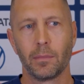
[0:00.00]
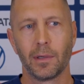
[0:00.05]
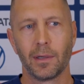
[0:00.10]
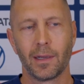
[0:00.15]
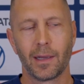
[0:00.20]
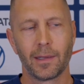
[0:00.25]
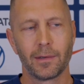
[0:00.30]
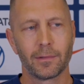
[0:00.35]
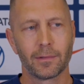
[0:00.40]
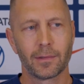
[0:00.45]

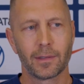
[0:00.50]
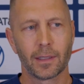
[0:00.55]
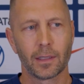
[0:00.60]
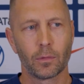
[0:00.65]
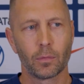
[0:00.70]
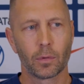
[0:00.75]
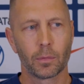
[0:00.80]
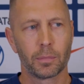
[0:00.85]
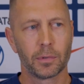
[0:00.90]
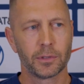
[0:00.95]
But I don't
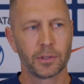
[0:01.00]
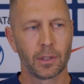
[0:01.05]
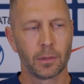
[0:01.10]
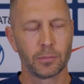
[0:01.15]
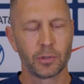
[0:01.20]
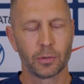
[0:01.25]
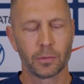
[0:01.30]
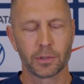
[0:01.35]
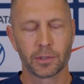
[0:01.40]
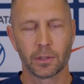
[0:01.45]
think we're
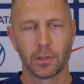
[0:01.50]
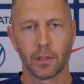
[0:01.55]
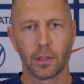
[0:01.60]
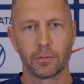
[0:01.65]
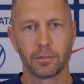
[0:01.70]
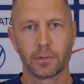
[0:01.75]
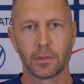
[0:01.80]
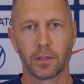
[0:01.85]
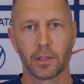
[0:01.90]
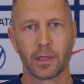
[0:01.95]
presumptuous
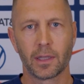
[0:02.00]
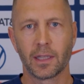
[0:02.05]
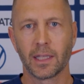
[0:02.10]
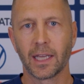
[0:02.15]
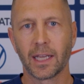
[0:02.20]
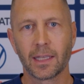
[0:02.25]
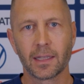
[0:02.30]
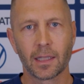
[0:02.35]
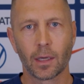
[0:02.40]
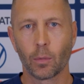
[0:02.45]
enough to
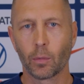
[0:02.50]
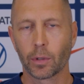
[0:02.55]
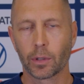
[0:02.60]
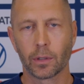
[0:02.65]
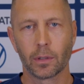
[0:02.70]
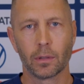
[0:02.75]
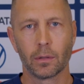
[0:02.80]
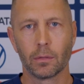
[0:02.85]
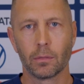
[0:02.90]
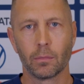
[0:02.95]
think that we're
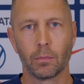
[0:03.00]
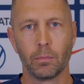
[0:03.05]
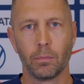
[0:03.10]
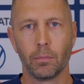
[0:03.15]
going to